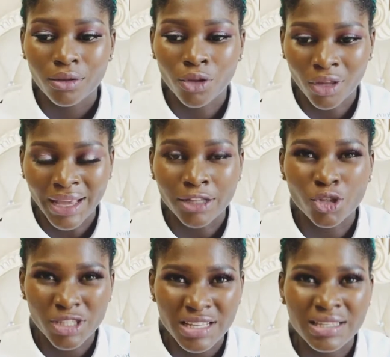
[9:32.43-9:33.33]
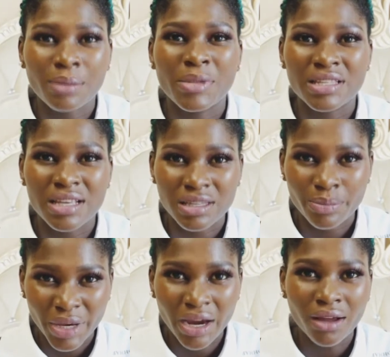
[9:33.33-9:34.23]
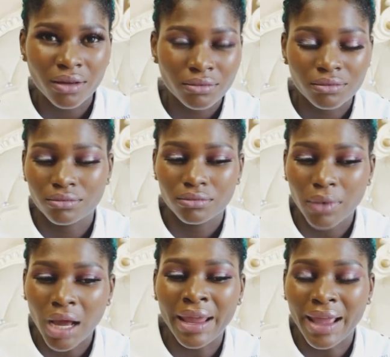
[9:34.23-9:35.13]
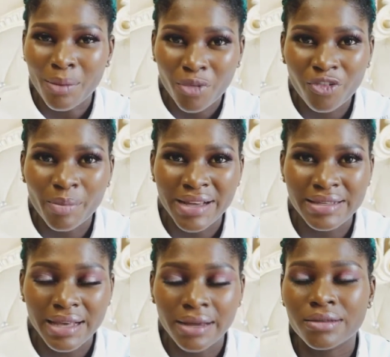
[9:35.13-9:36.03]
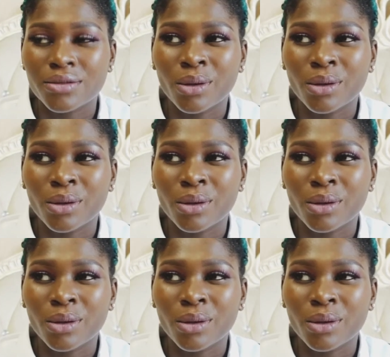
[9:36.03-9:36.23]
not like just exact my size, bigger, like above my size.